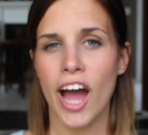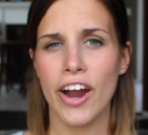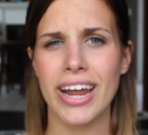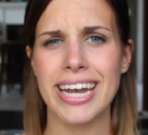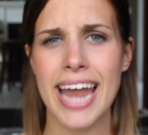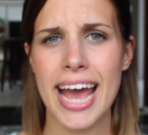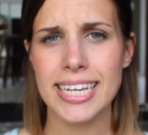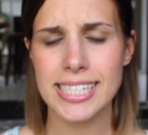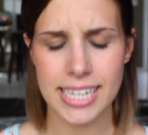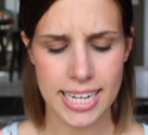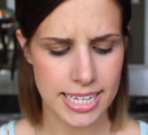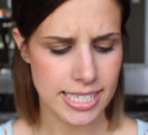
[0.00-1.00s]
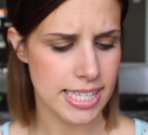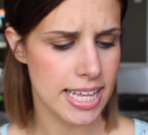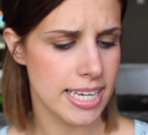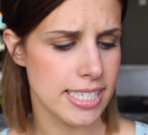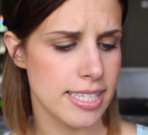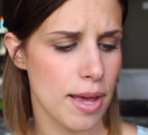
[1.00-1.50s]
All right, next is
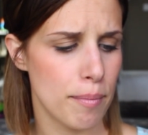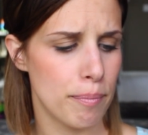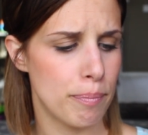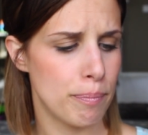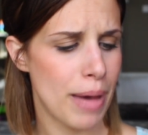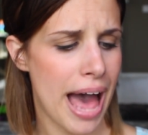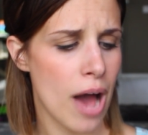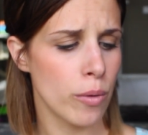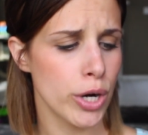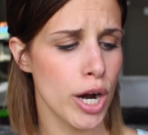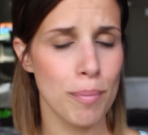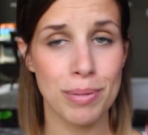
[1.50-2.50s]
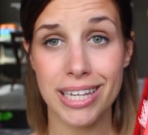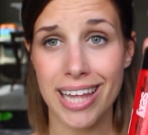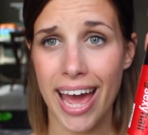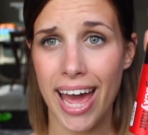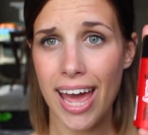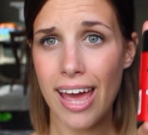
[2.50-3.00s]
this Powder
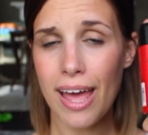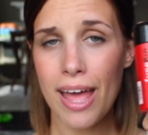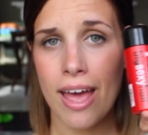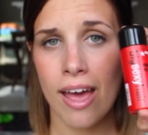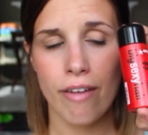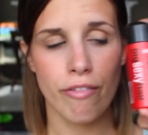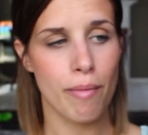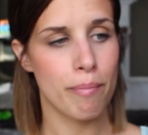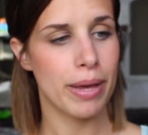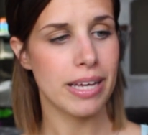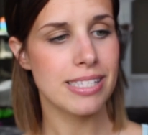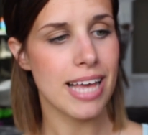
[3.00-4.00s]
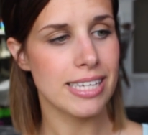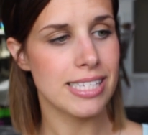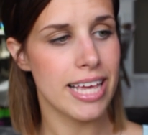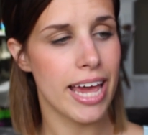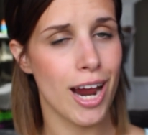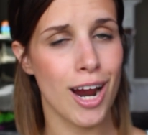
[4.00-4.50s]
Play from Big
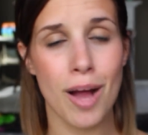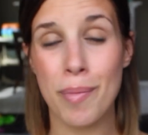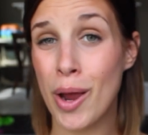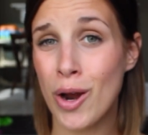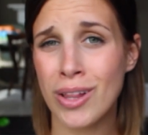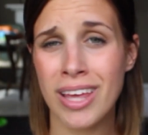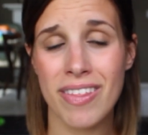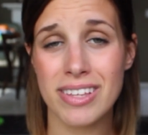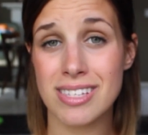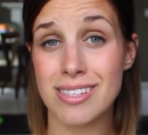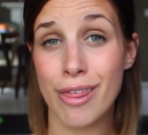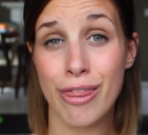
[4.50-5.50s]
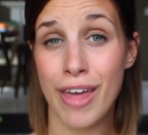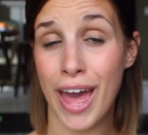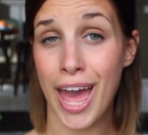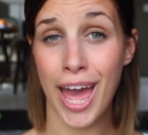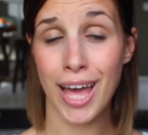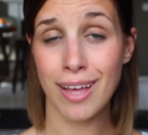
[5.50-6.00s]
Sexy Hair. Apparently this is a
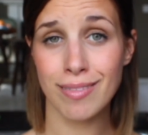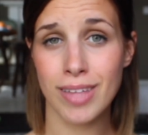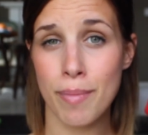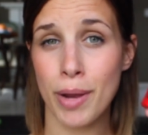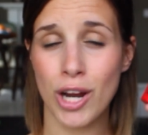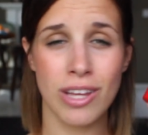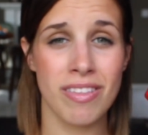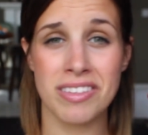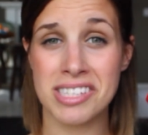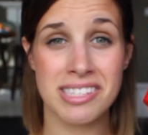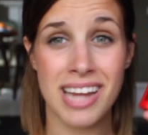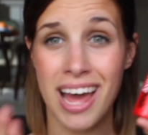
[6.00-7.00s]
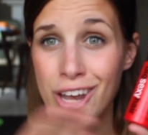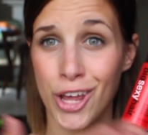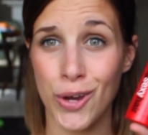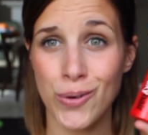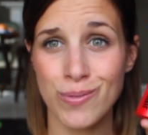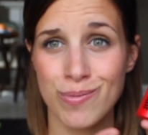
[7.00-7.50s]
thing. Apparently this is not
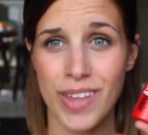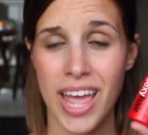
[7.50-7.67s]
new,